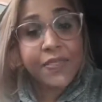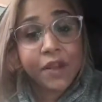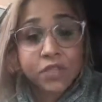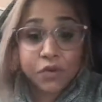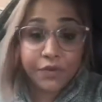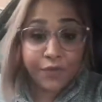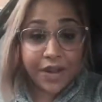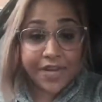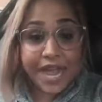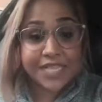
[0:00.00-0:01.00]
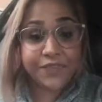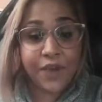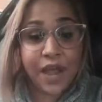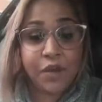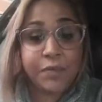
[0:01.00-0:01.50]
and they're too afraid to ask
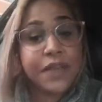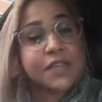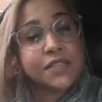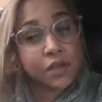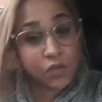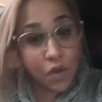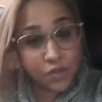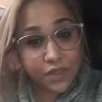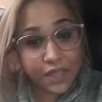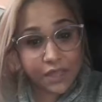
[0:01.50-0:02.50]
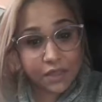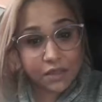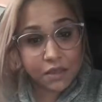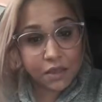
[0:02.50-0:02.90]
for help because they're lonely.